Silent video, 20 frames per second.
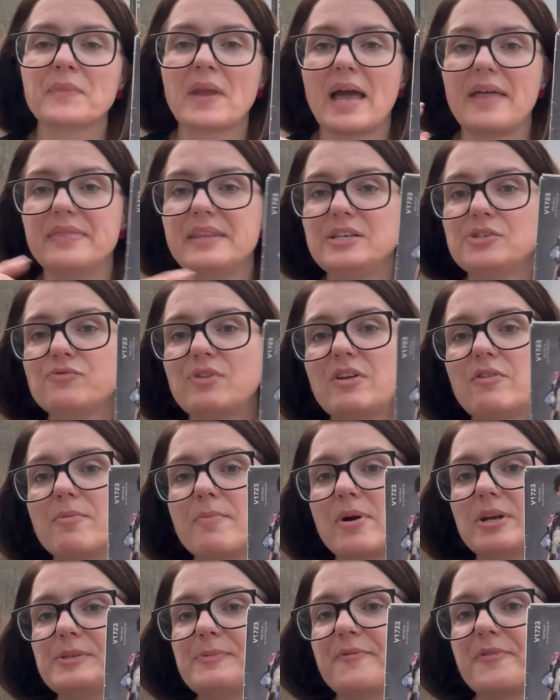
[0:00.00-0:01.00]
And this really
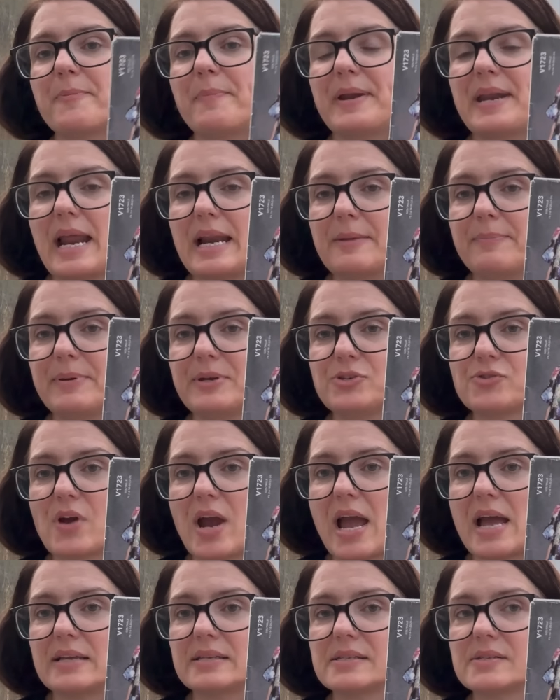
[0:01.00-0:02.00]
reminds me of the Penelope
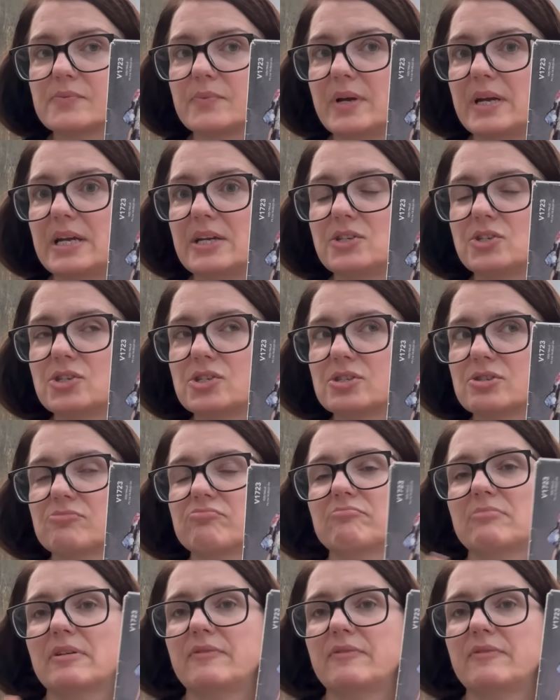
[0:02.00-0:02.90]
dress, which,